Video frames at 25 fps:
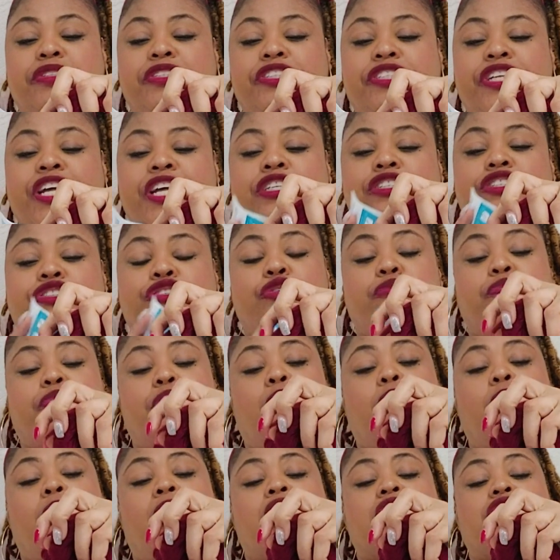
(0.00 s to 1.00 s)

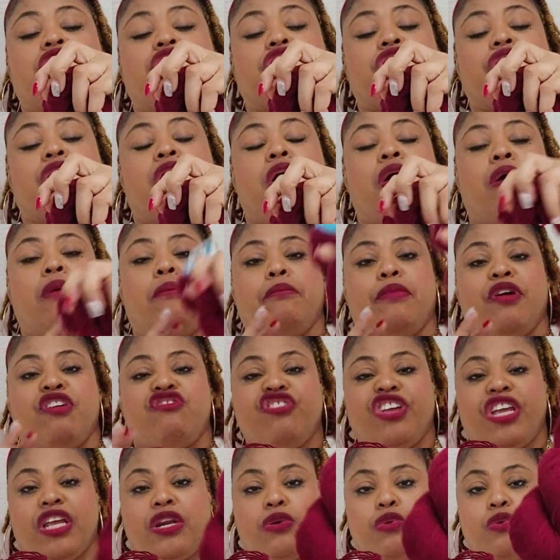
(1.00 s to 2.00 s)
superwash
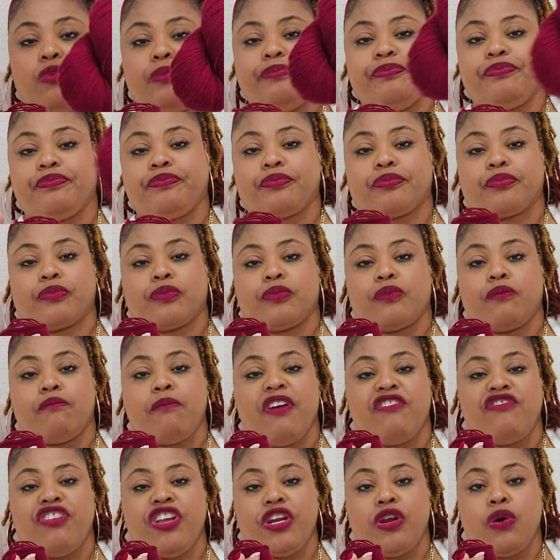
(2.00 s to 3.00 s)
merino
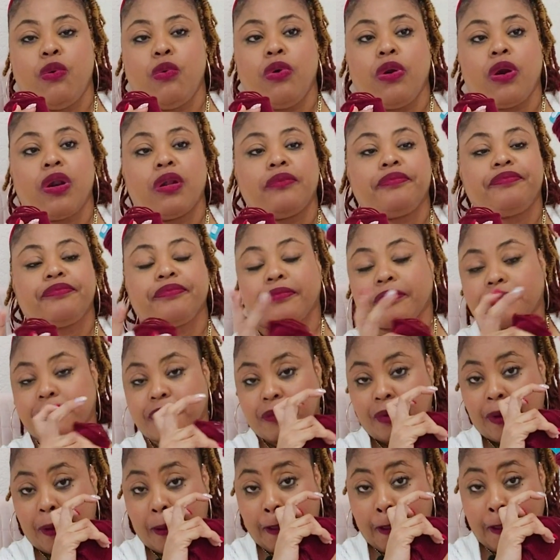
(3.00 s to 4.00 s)
wool.
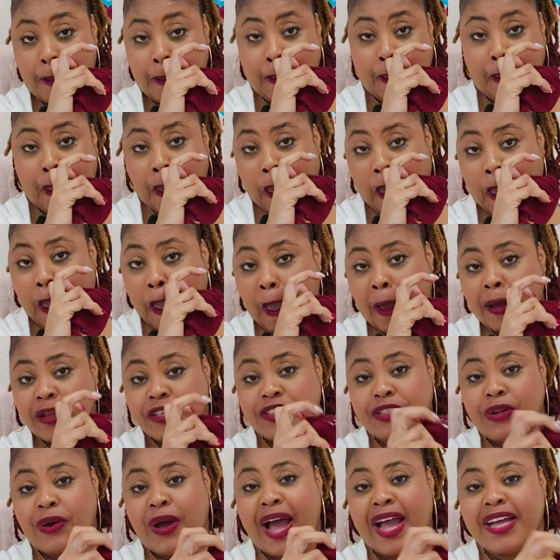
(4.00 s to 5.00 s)

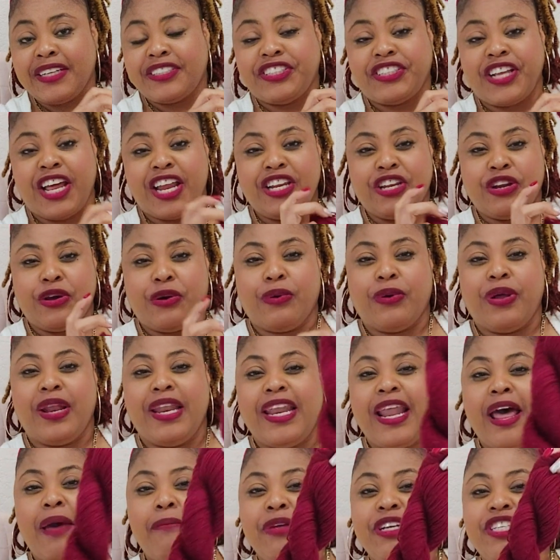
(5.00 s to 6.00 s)
So I said, no,
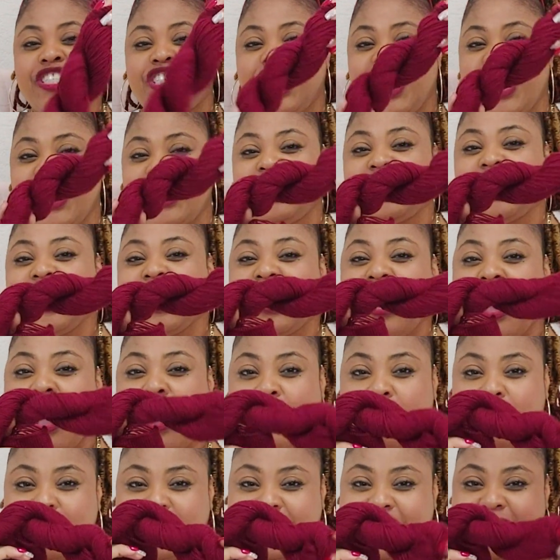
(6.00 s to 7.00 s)
let me change it
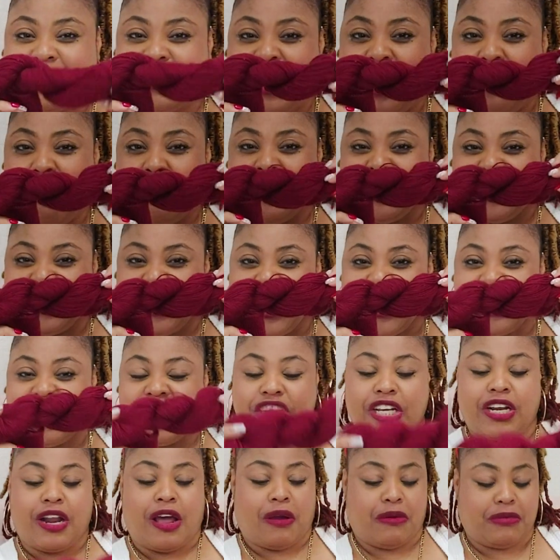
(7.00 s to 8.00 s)
out. Let me
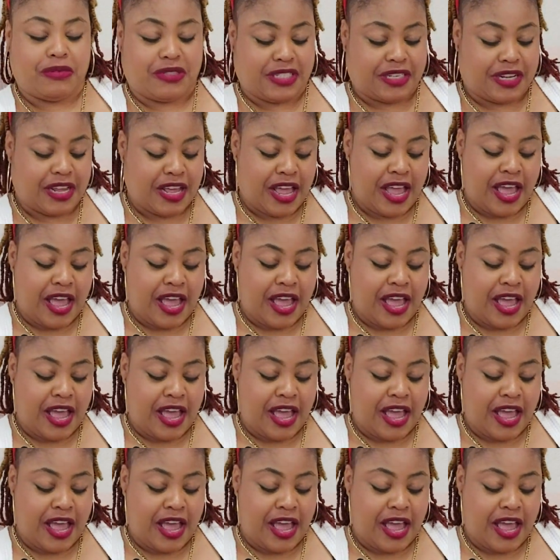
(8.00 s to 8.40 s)
change it out.